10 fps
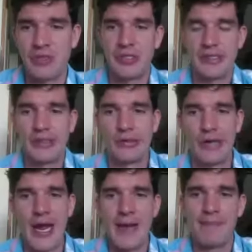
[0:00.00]
which isn't
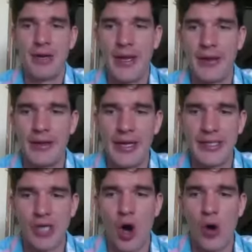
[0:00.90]
great, but
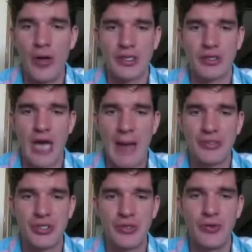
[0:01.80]
it's always a
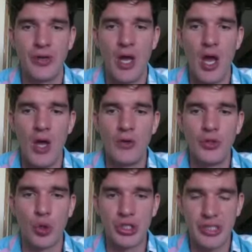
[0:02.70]
crapshoot.
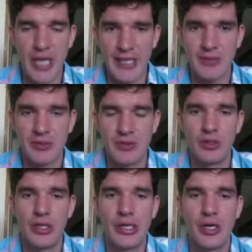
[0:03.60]
Georgia Tech's supposed to be
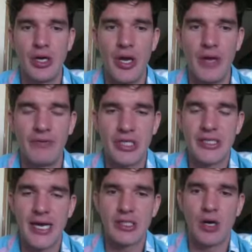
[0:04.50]
really good. Virginia Tech's